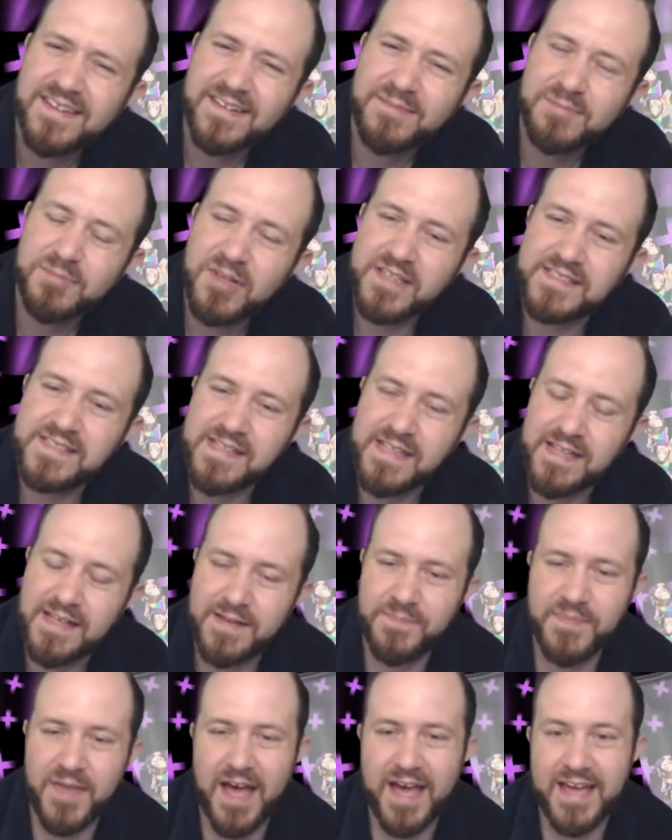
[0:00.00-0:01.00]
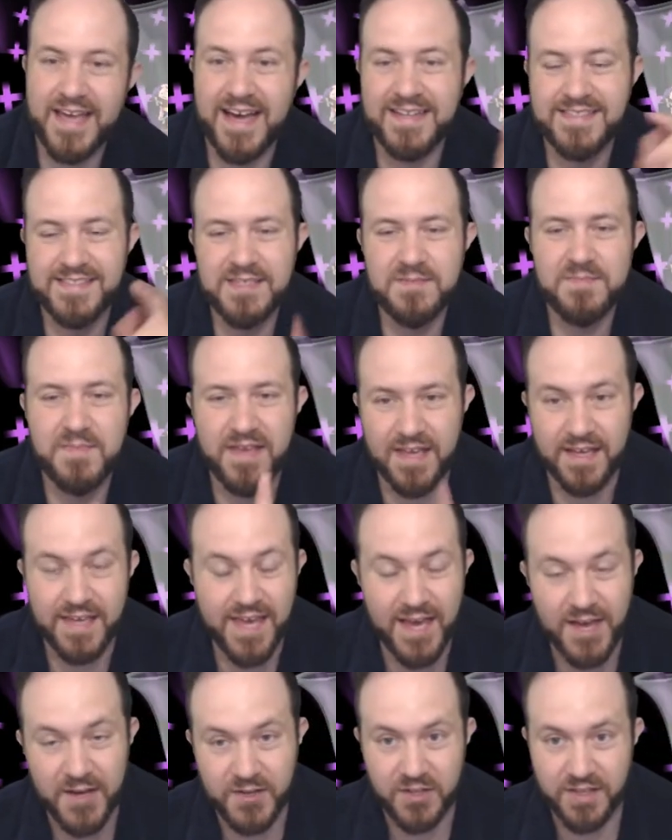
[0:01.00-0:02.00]
Plus, it, I, I did make a
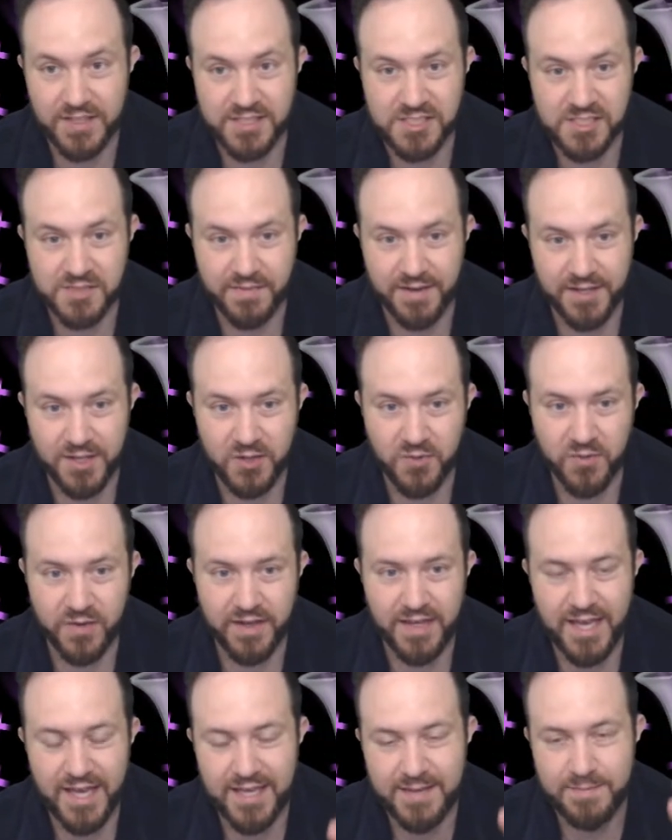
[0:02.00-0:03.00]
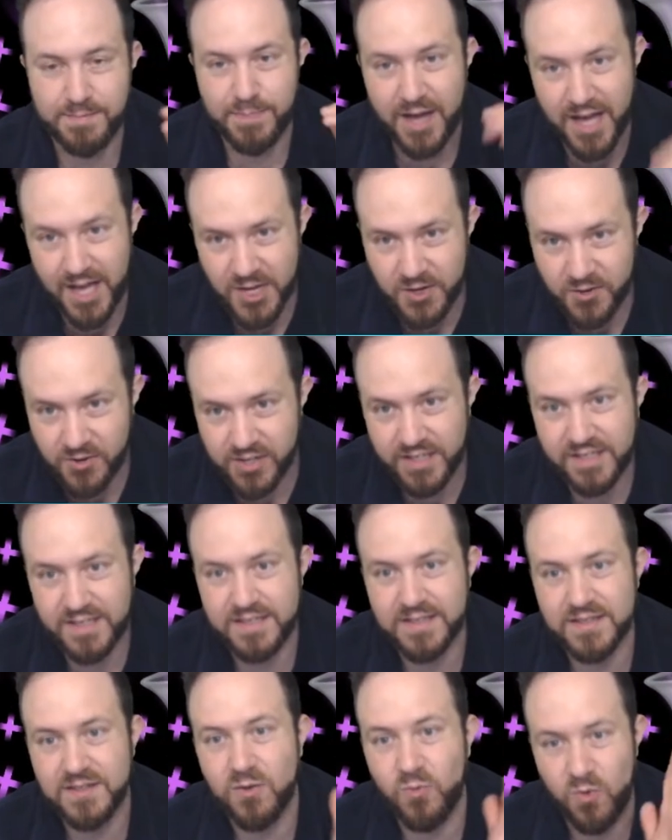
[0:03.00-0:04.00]
calculation, by the way. A pirate
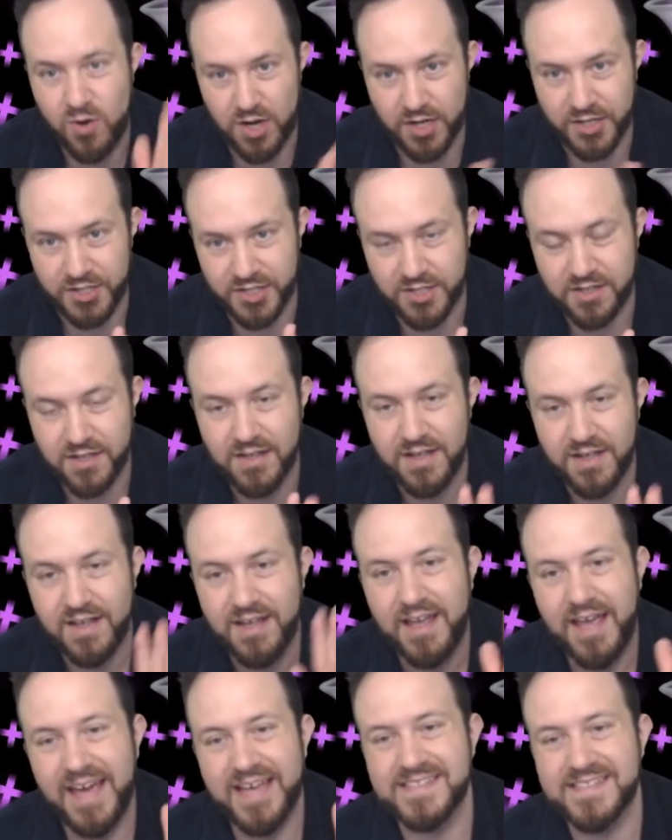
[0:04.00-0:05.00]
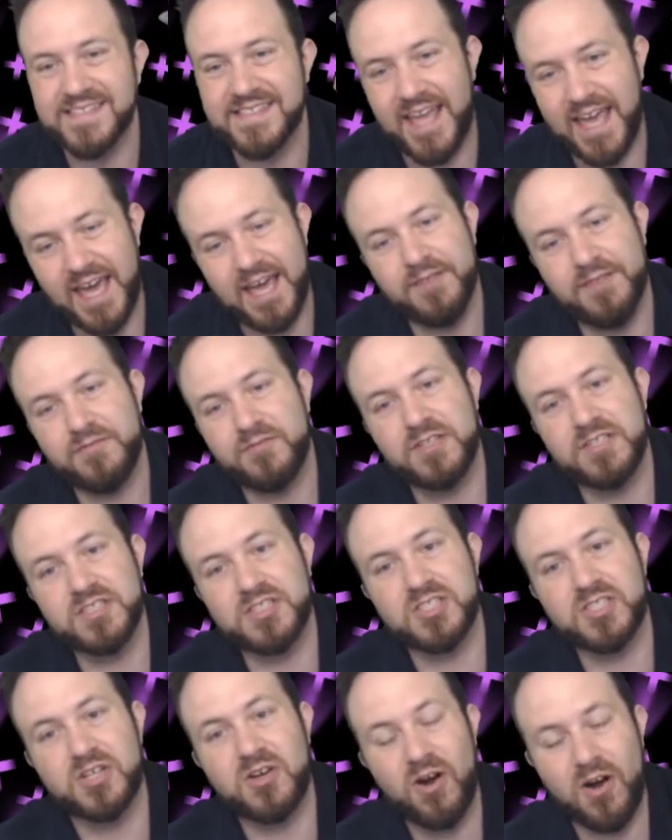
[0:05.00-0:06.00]
in the water has an
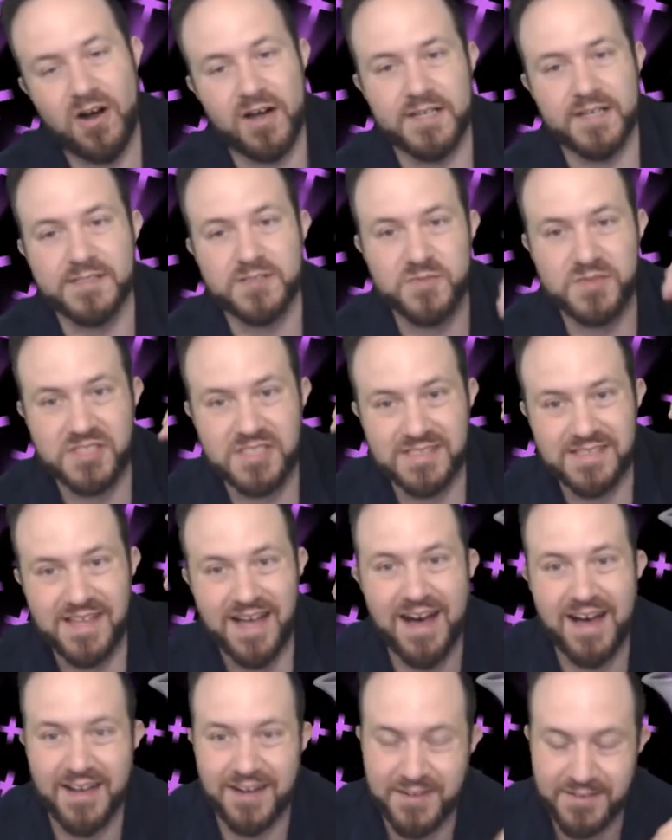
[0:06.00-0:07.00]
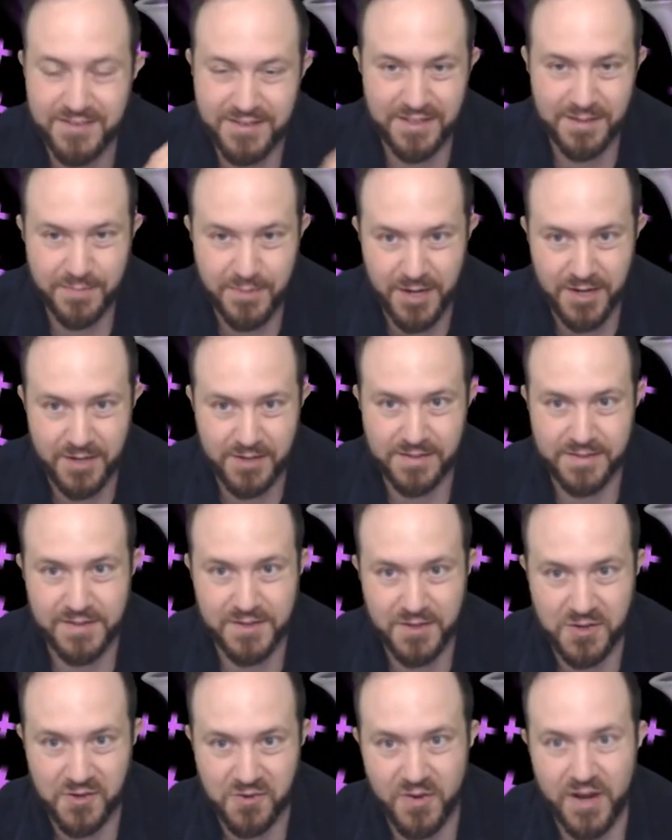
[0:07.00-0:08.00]
average cost which is higher than a pirate on
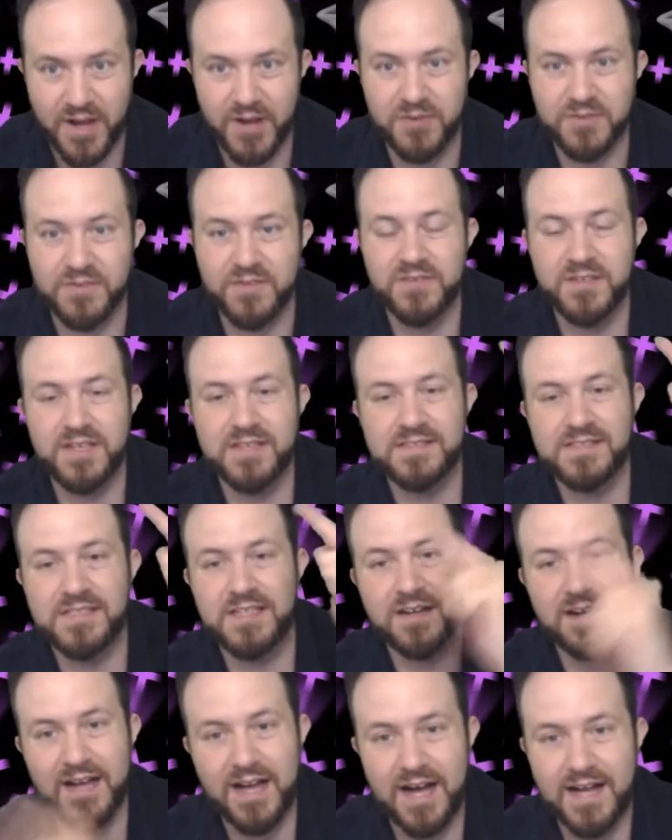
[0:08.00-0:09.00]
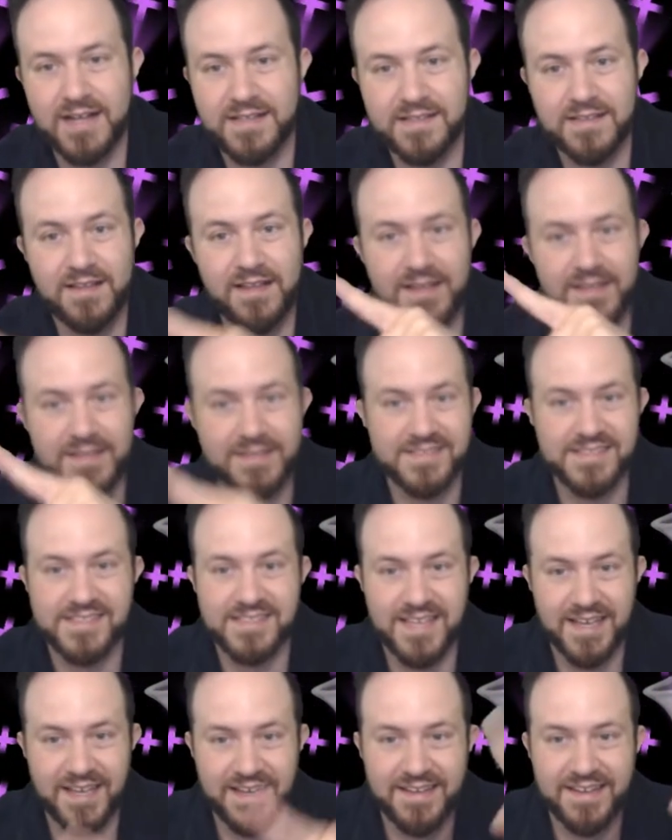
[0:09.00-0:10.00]
the ground. If you consider gondola
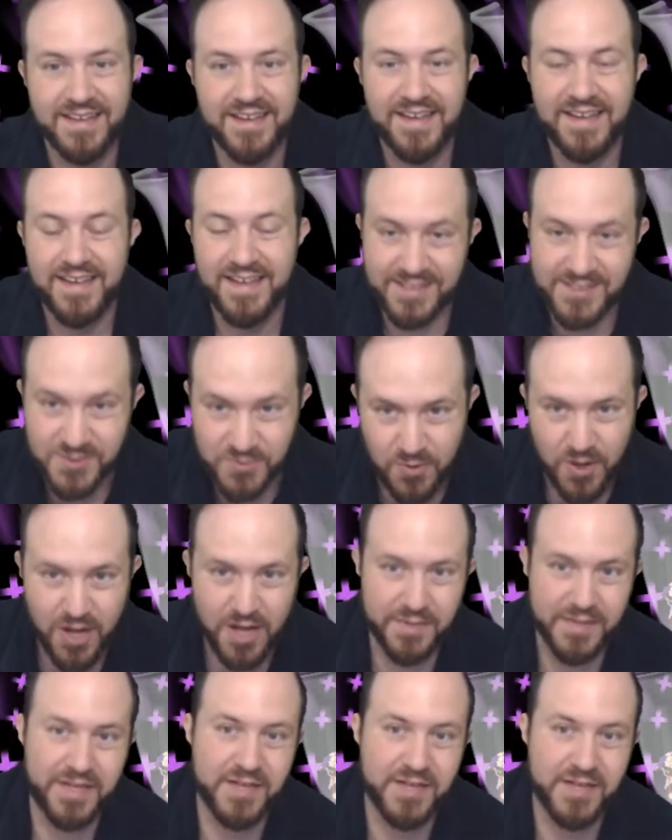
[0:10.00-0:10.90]
instead and Swabbie.